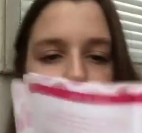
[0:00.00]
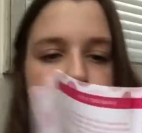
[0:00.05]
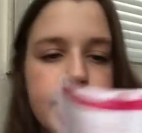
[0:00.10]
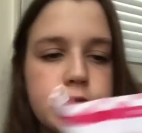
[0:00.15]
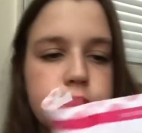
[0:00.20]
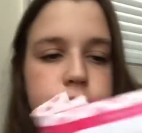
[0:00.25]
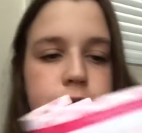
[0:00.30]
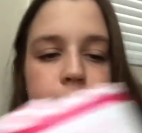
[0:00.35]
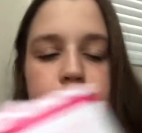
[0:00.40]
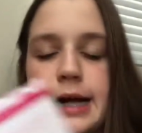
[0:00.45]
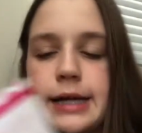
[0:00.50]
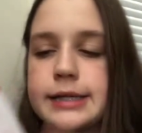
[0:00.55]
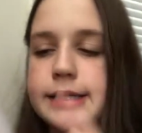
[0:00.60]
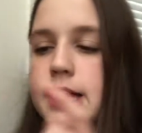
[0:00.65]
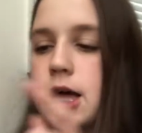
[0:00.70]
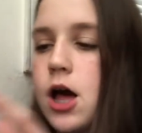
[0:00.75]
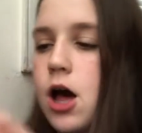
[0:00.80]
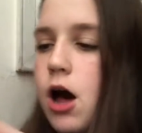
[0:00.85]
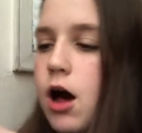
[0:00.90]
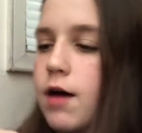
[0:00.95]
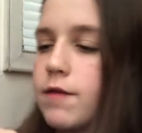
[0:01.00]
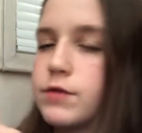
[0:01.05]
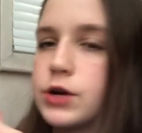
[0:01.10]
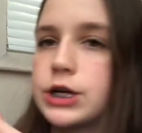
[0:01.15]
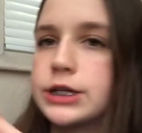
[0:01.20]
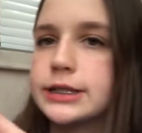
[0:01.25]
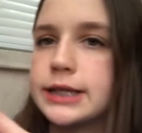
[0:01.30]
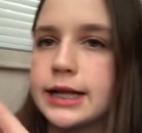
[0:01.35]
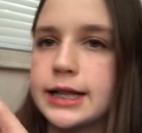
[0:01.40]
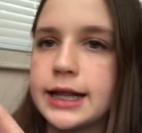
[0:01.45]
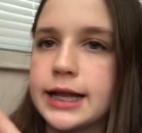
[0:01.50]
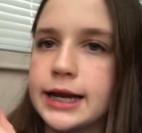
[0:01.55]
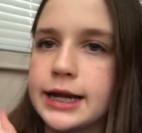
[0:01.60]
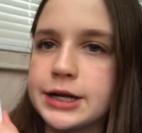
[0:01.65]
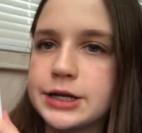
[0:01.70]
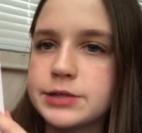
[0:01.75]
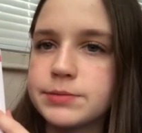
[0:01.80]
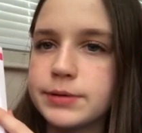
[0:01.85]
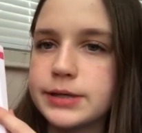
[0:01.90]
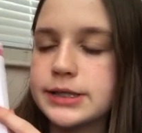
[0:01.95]
it just has a verse and then it
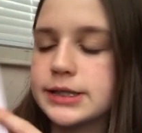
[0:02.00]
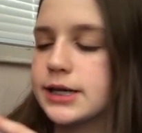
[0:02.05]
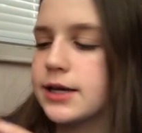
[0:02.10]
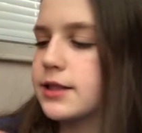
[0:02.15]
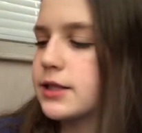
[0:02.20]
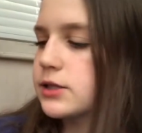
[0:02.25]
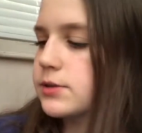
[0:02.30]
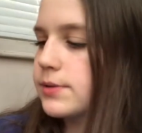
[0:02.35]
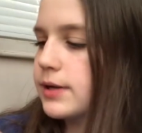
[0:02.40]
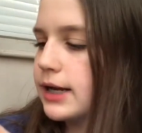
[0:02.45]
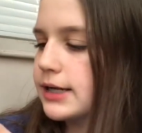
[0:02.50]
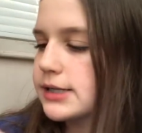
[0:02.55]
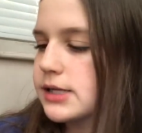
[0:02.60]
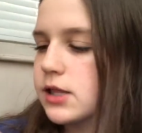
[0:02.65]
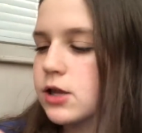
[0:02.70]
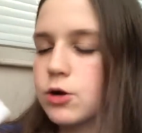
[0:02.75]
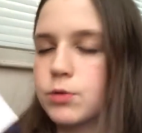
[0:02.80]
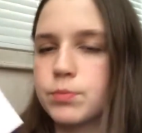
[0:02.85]
explains it, and this one has a little